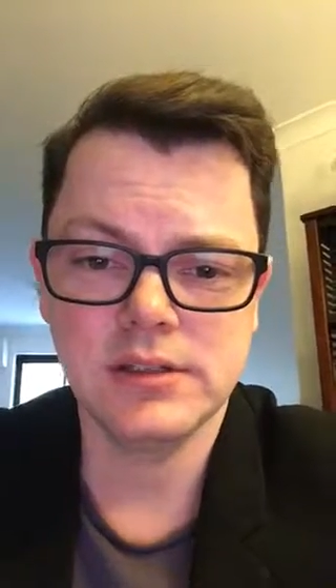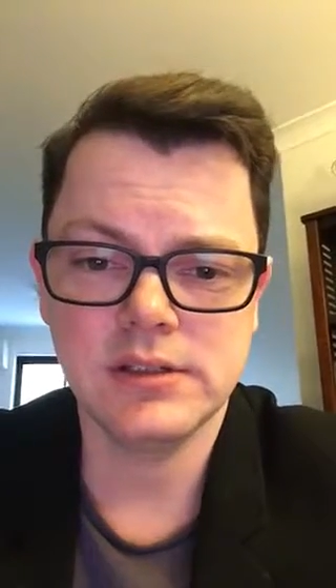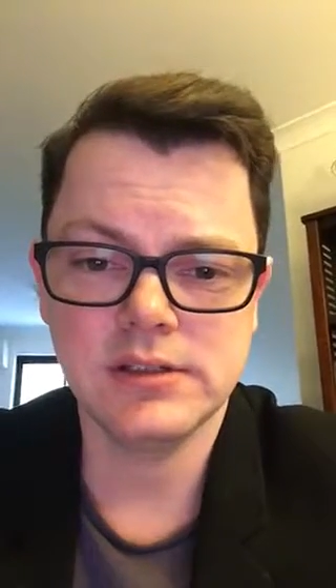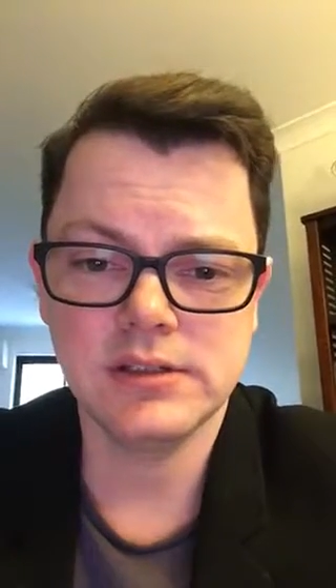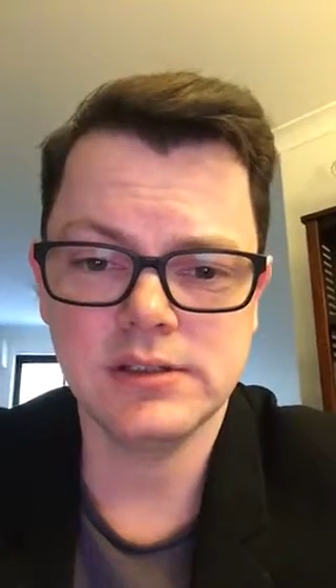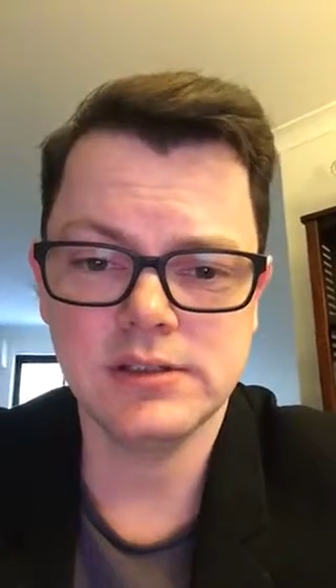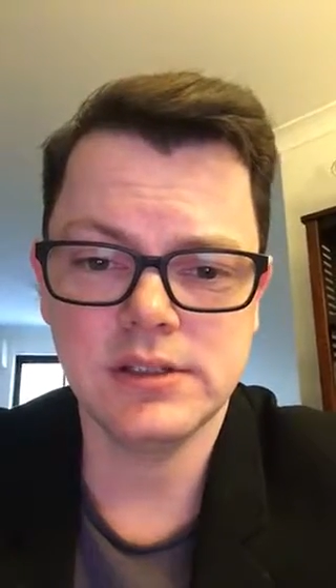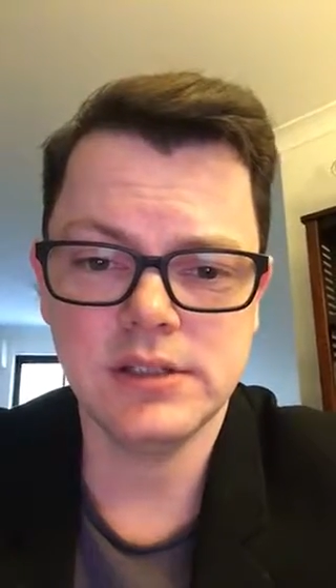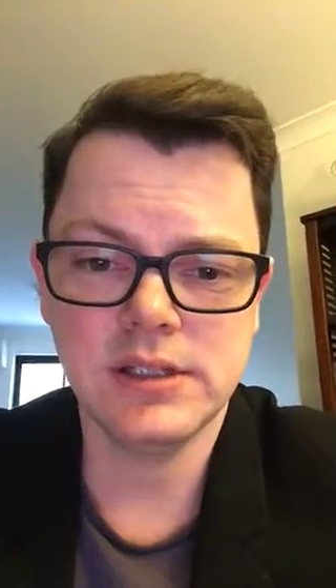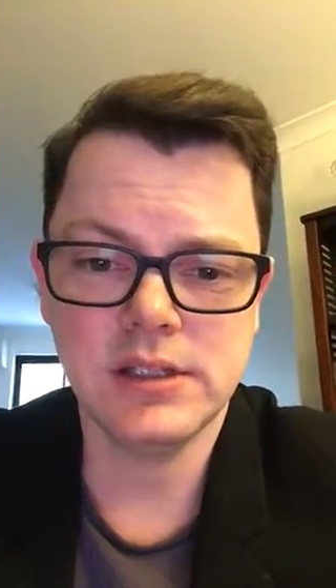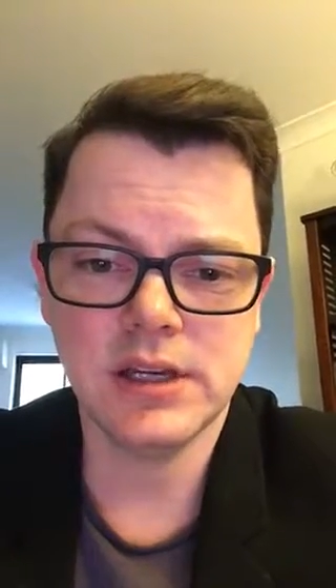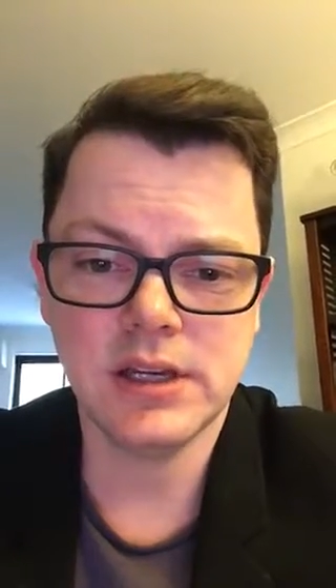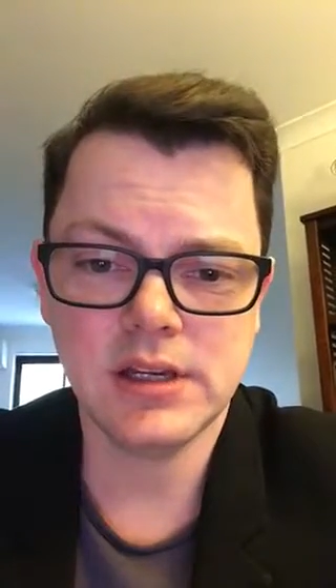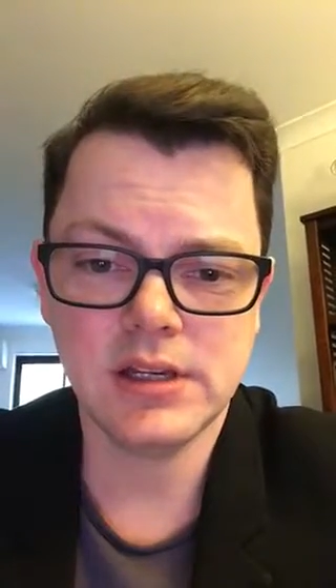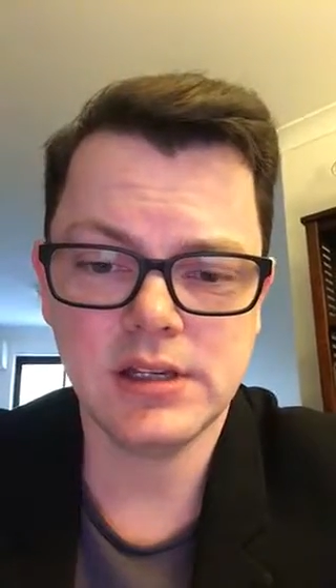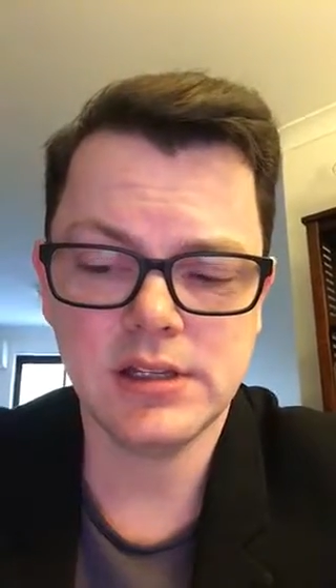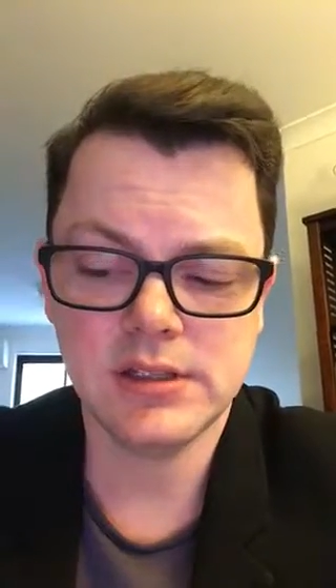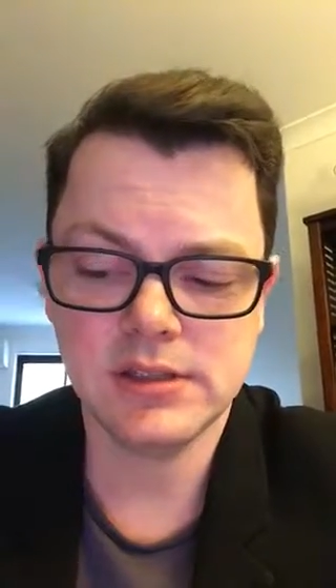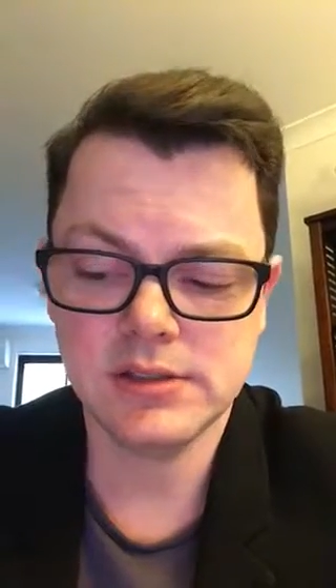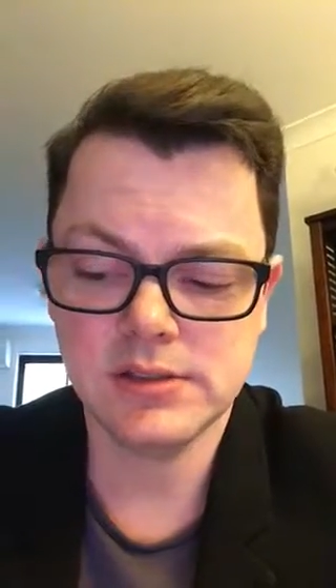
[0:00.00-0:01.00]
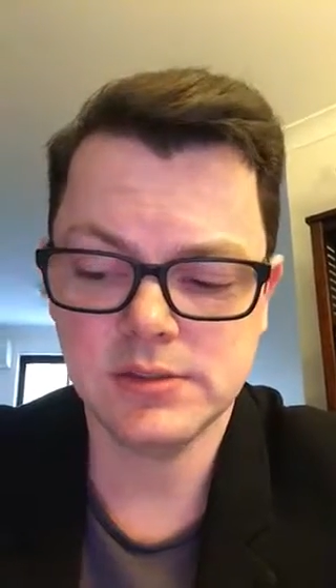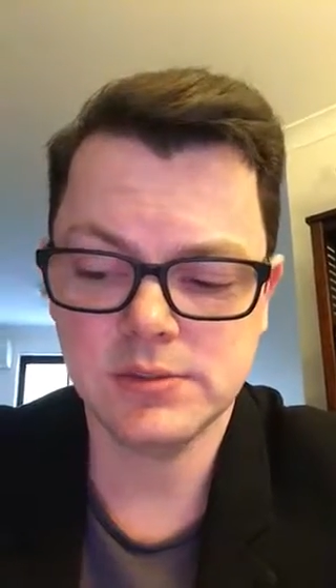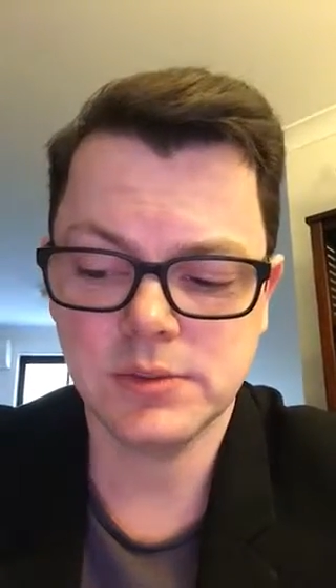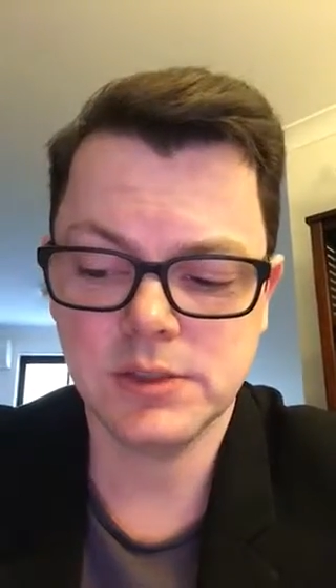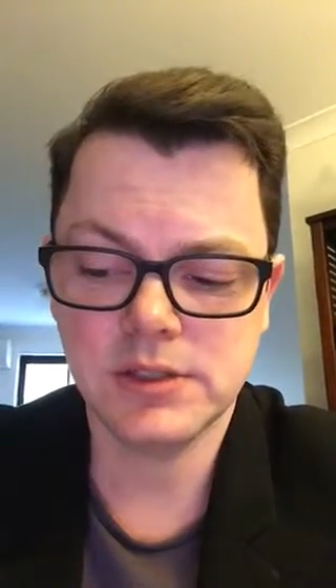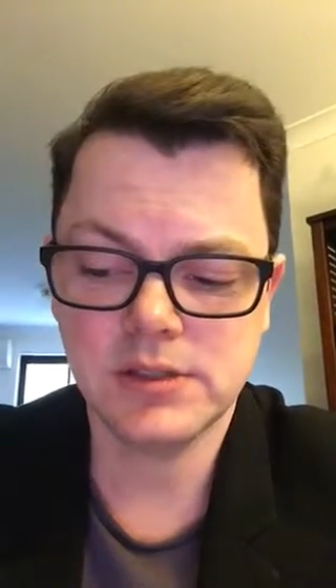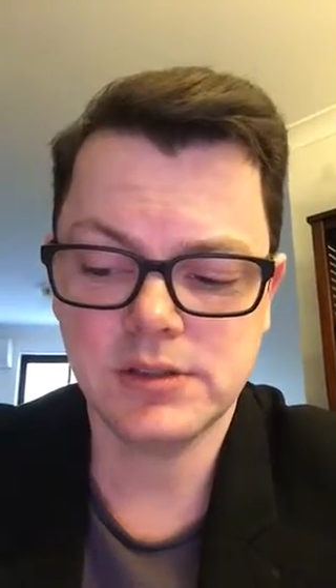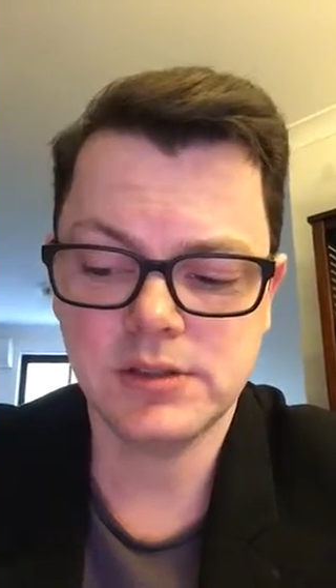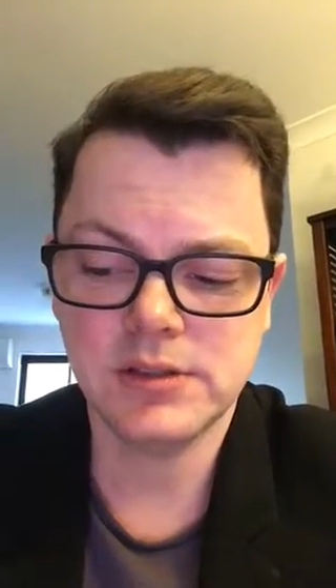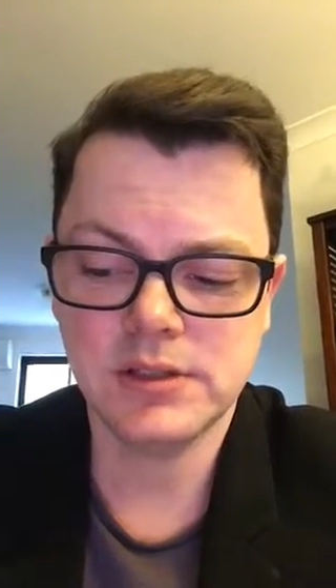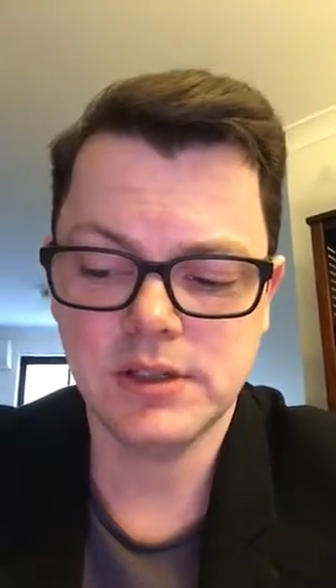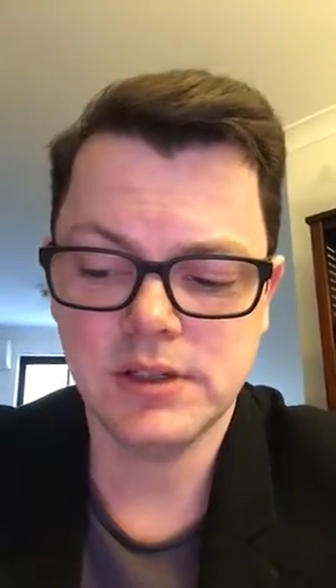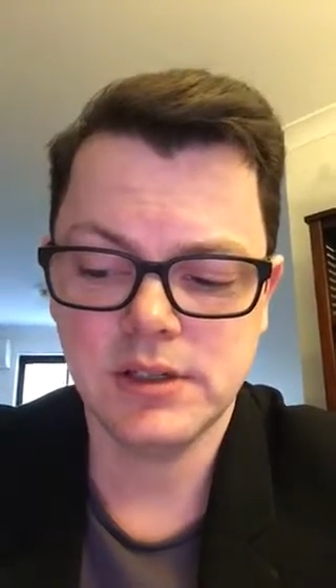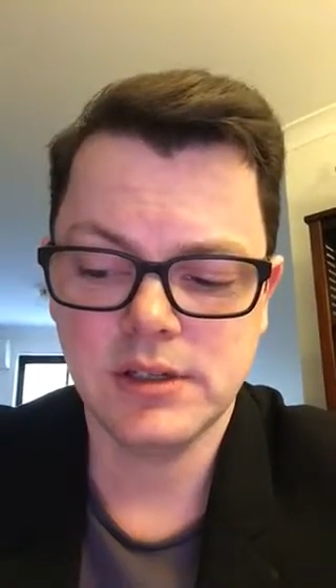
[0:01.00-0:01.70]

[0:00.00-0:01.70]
CA as well.